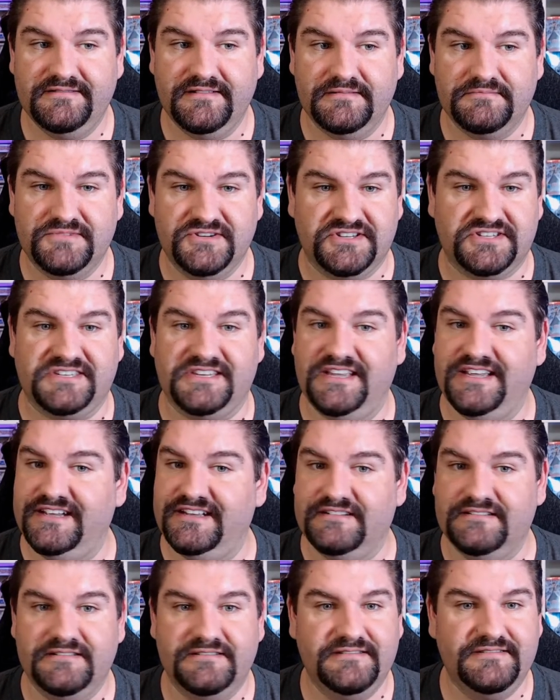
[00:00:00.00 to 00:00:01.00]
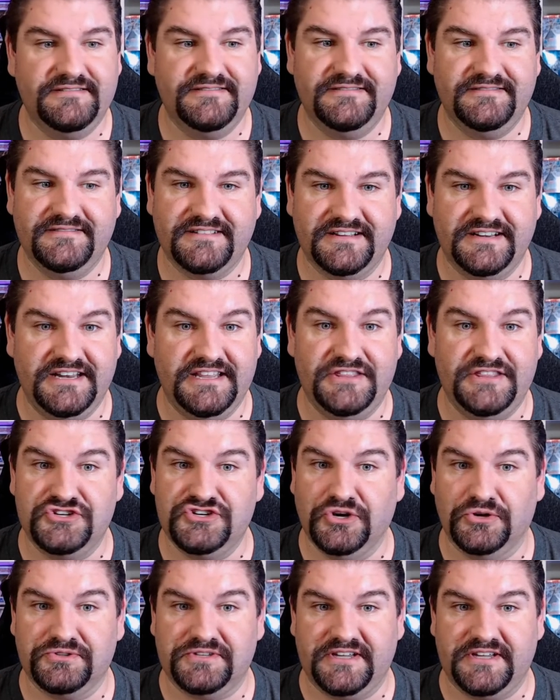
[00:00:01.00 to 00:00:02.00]
Just saying. I need the
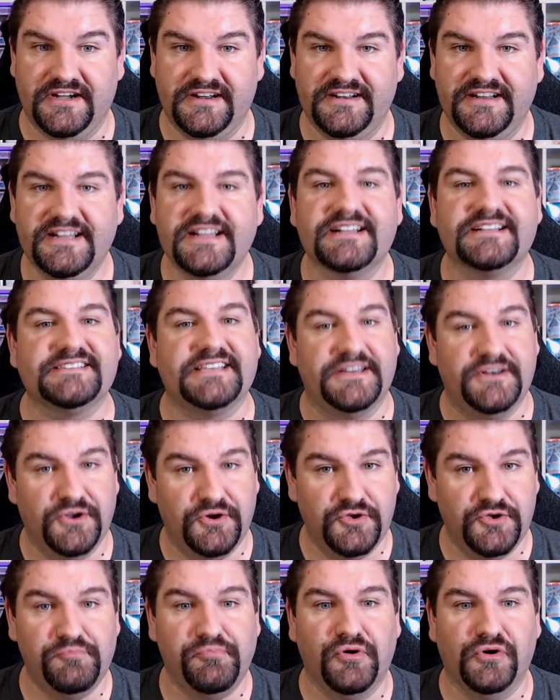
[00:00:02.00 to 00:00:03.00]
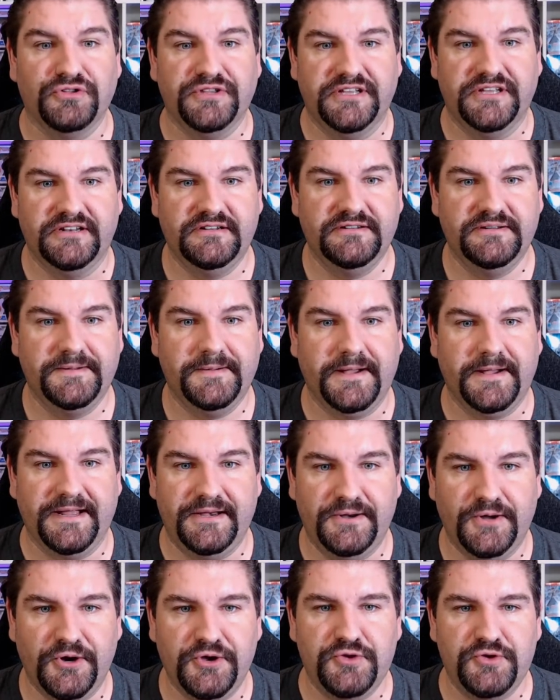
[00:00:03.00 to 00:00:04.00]
Jolteon because I know you pulled it. I
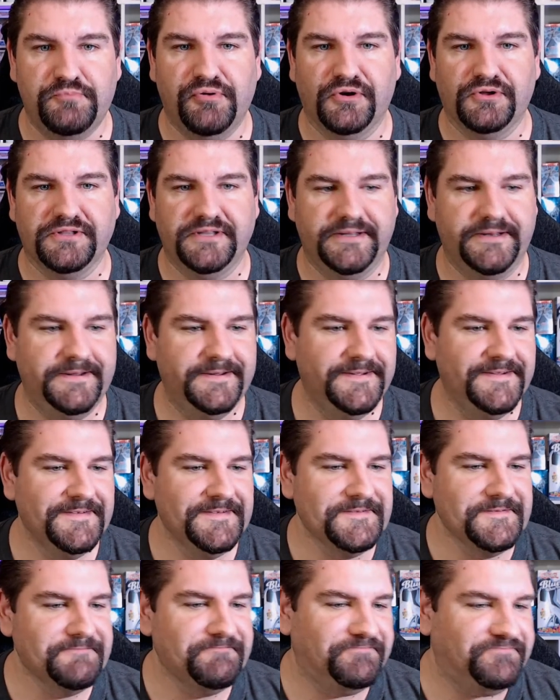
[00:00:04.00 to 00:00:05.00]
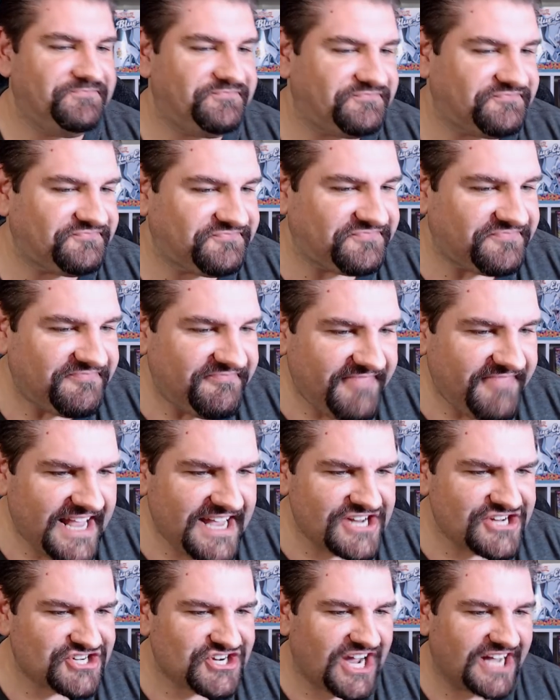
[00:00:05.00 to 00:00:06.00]
know you pulled it.
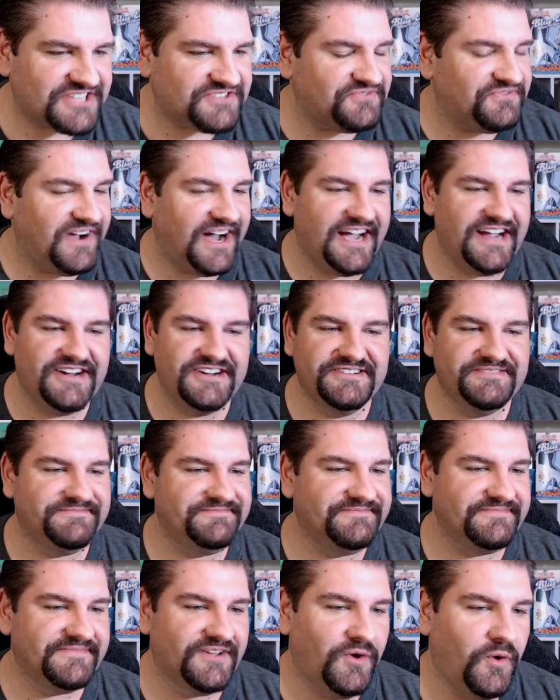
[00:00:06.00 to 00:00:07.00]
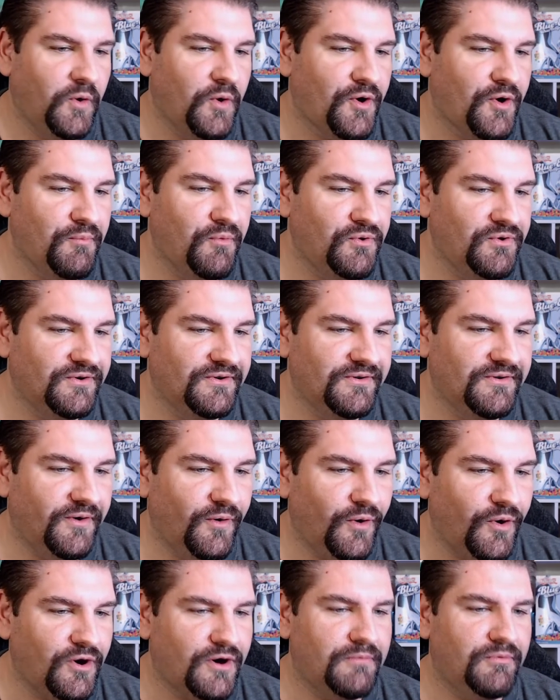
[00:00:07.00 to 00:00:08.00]
Shots fired. Horrible.
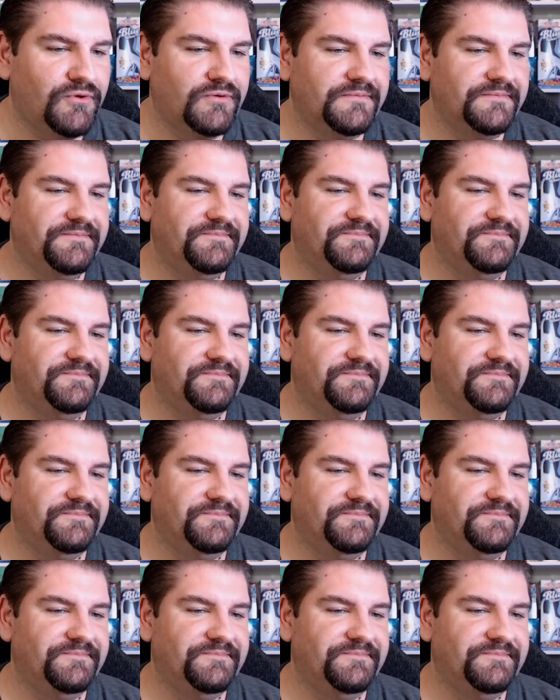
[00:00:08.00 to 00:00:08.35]
Horrible.